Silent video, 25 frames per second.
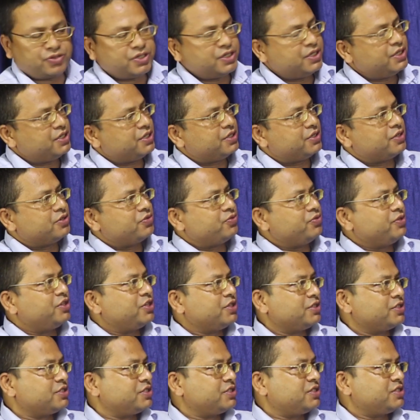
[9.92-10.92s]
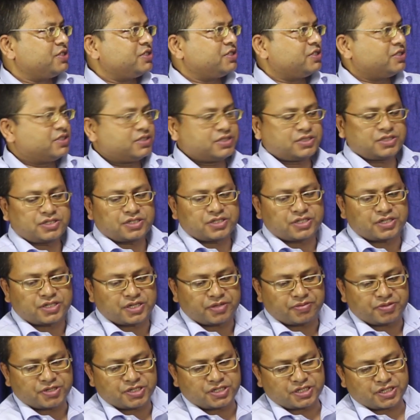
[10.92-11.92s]
Today here with us
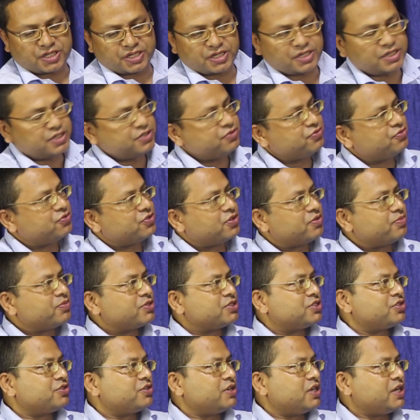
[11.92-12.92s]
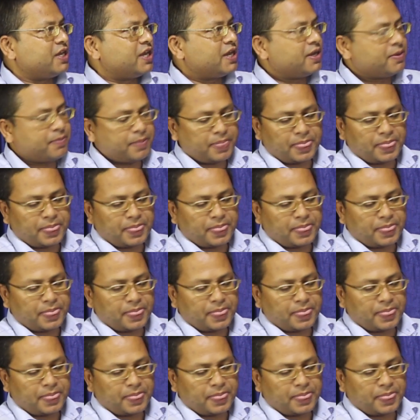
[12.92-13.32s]
Devid Kannett from Australia.